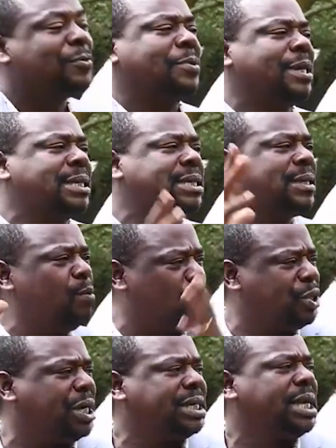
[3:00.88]
to this
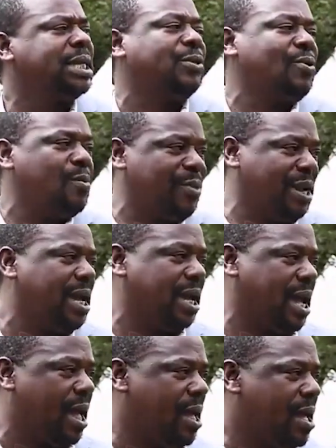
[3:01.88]
project that you are bringing
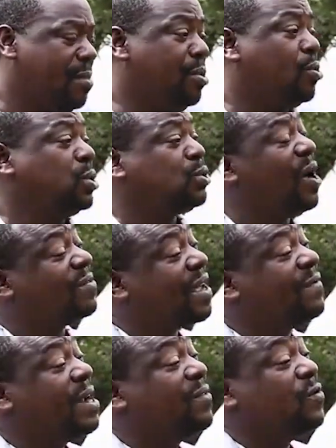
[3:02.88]
here, because we have
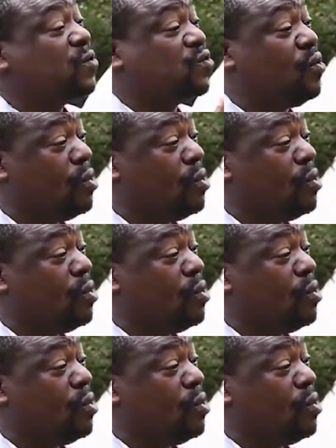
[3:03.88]
suffered for so